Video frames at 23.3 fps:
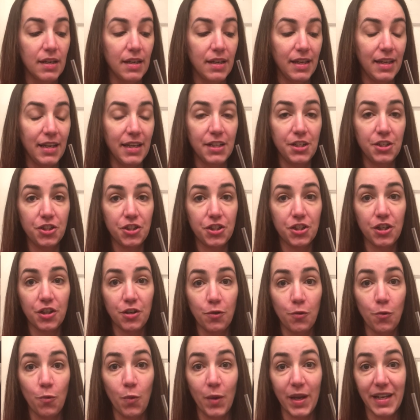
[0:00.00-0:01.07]
each
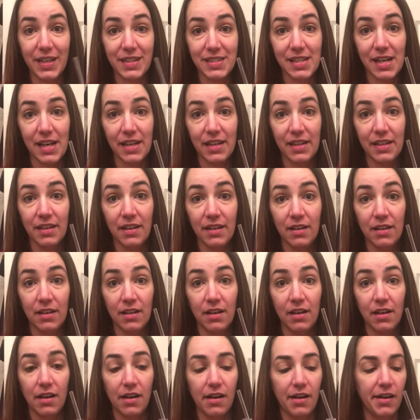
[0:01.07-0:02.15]
weekday.
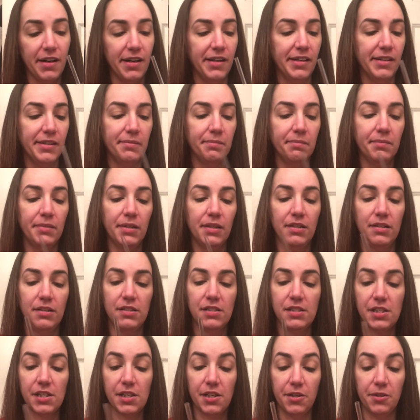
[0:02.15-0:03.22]

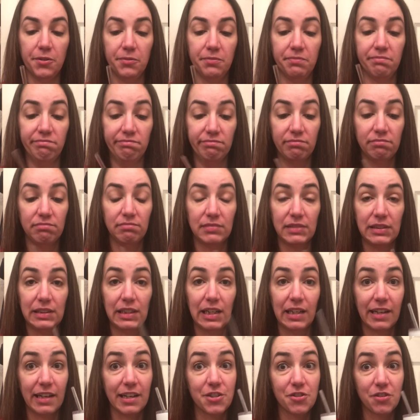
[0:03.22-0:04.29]
So
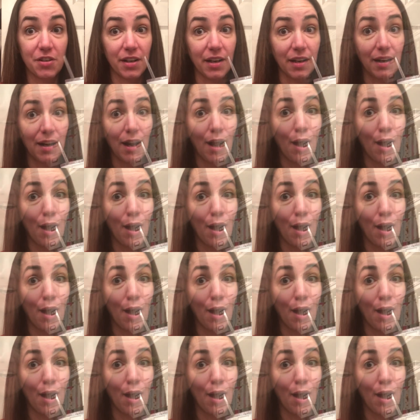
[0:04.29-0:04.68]
gotta get drinking.